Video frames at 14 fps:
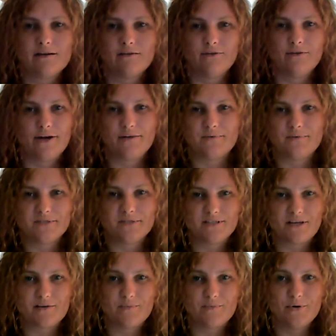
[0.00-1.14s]
Writing wasn't
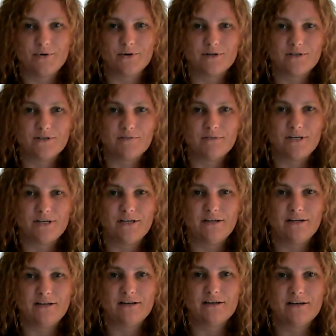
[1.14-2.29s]
that important to me.
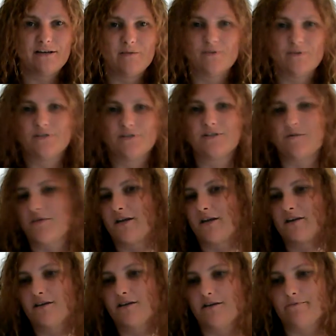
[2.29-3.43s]
It was just something I
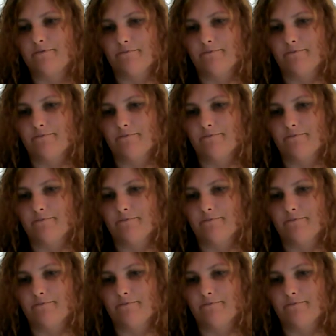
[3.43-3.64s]
did.